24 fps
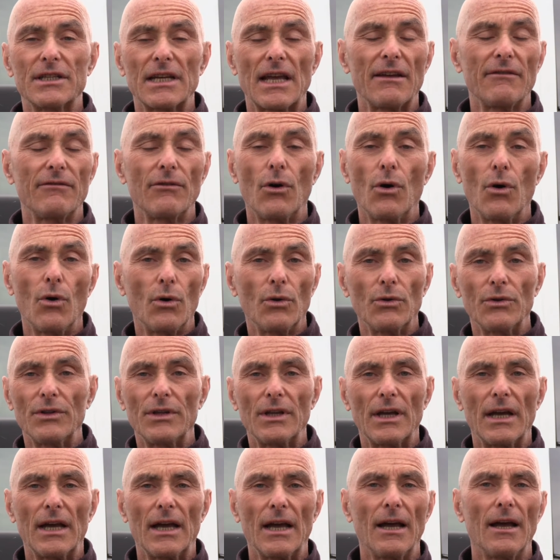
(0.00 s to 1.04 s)
I've owned
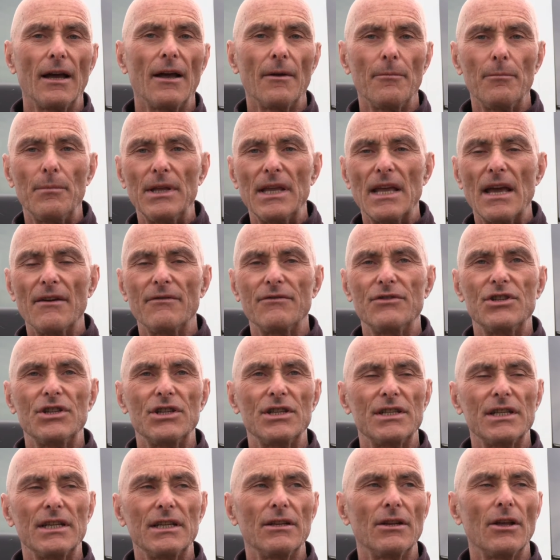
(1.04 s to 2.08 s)

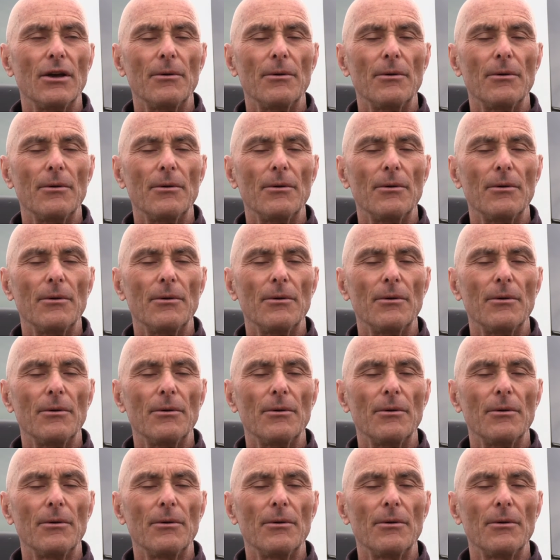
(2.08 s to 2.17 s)
BFGs in the